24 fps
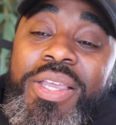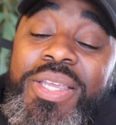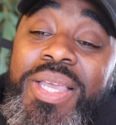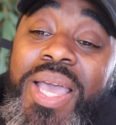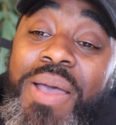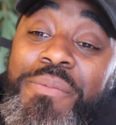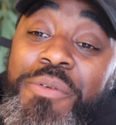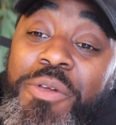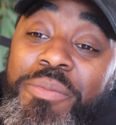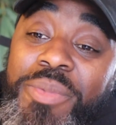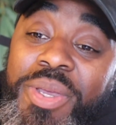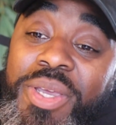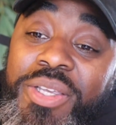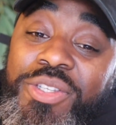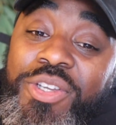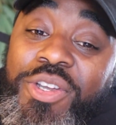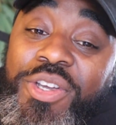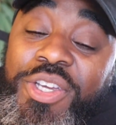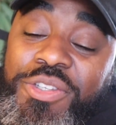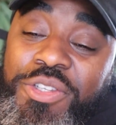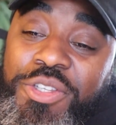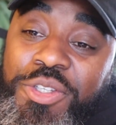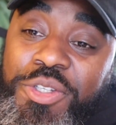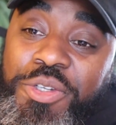governments
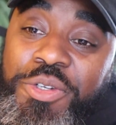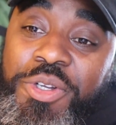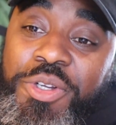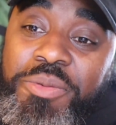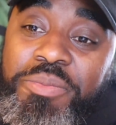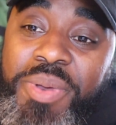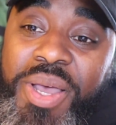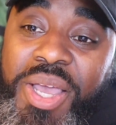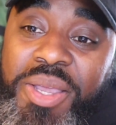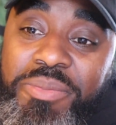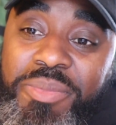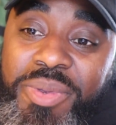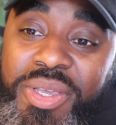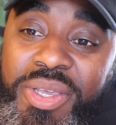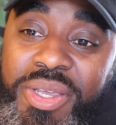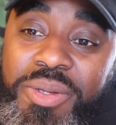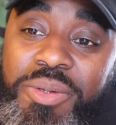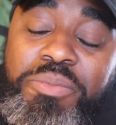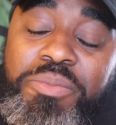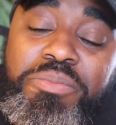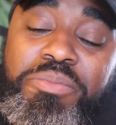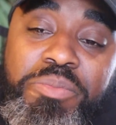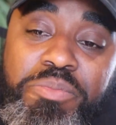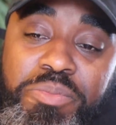are instituted by
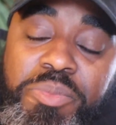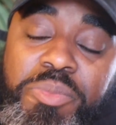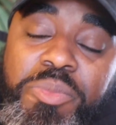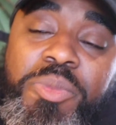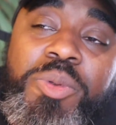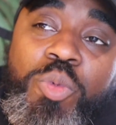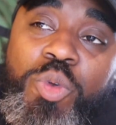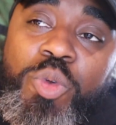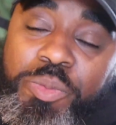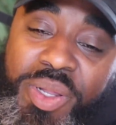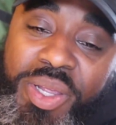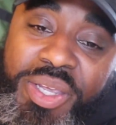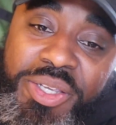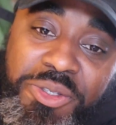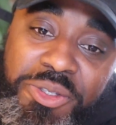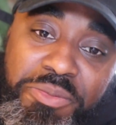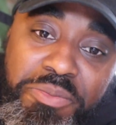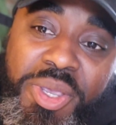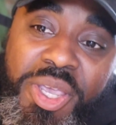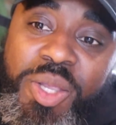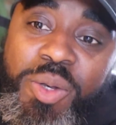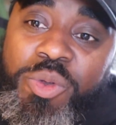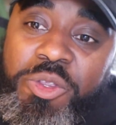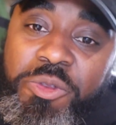men, replace
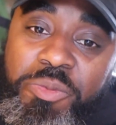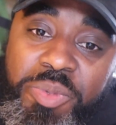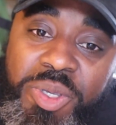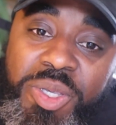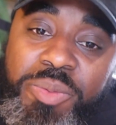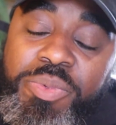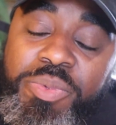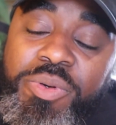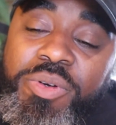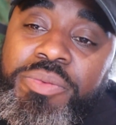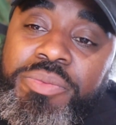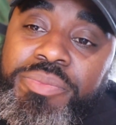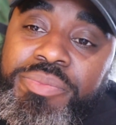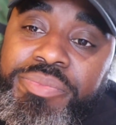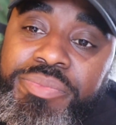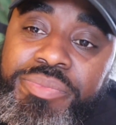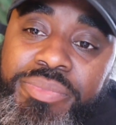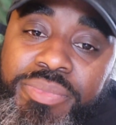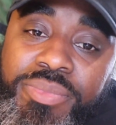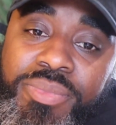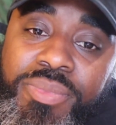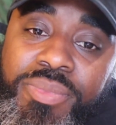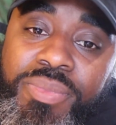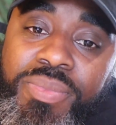men with people.
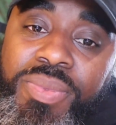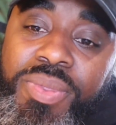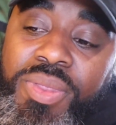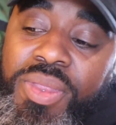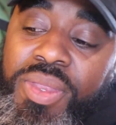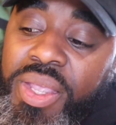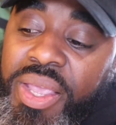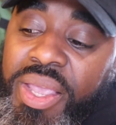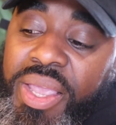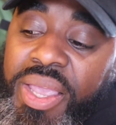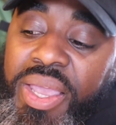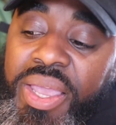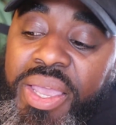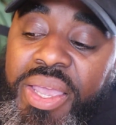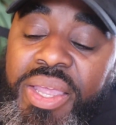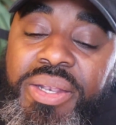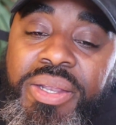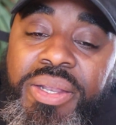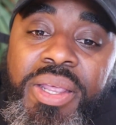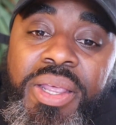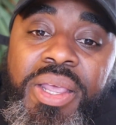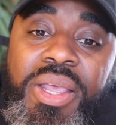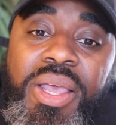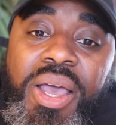
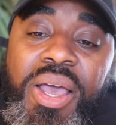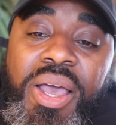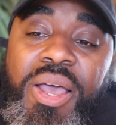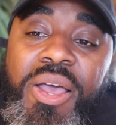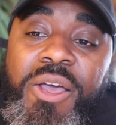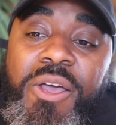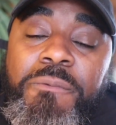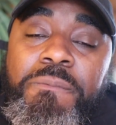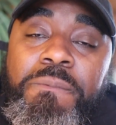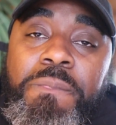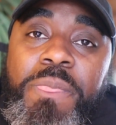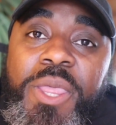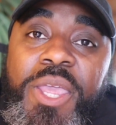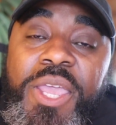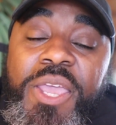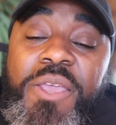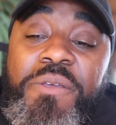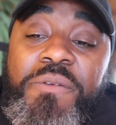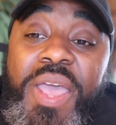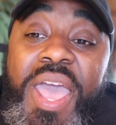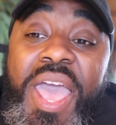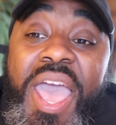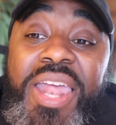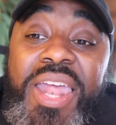And um,
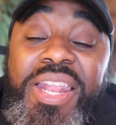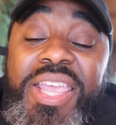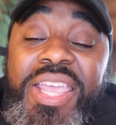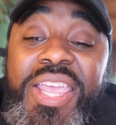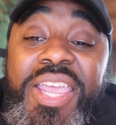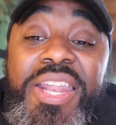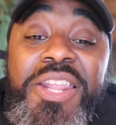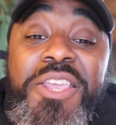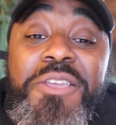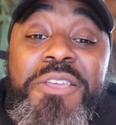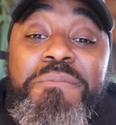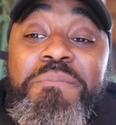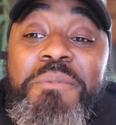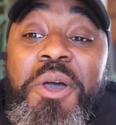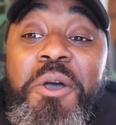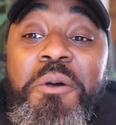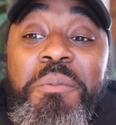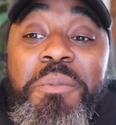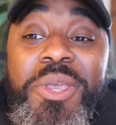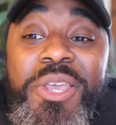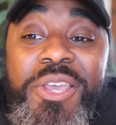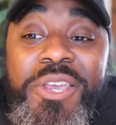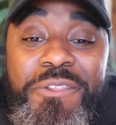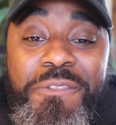if at any
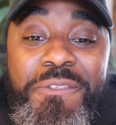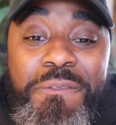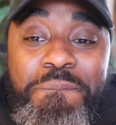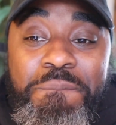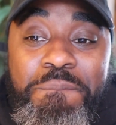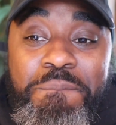moment